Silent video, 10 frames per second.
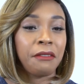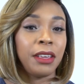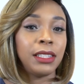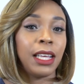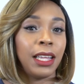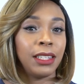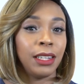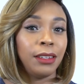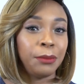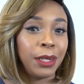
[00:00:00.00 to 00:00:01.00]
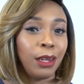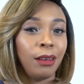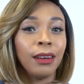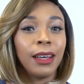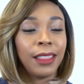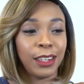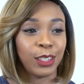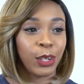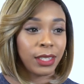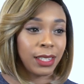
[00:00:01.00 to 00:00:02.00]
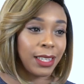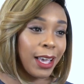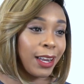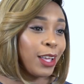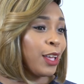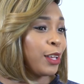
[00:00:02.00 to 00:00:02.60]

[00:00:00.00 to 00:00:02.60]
heavier side, is a little bit longer than the shorter side,